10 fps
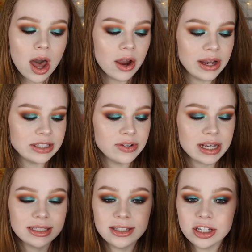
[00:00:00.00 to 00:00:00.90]
All right, so
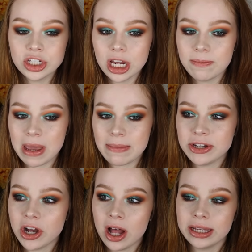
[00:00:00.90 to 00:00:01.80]
next is the shade
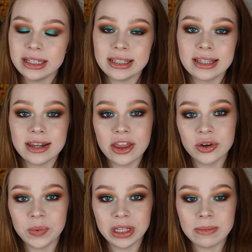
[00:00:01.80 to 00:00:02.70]
Baby Doll, and this is
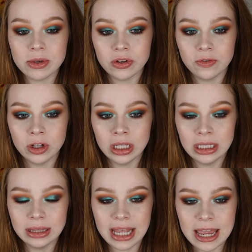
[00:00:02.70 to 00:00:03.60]
another really
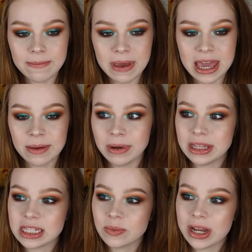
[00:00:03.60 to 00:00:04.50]
beautiful light pink, but
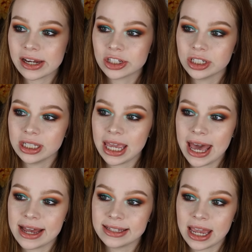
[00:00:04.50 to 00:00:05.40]
this one actually
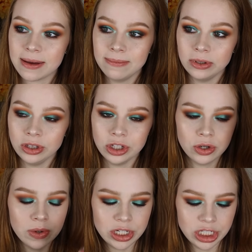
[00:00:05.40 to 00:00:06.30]
has a
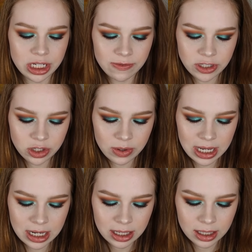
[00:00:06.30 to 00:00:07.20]
blue shift to
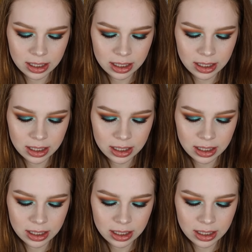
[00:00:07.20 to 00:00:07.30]
it.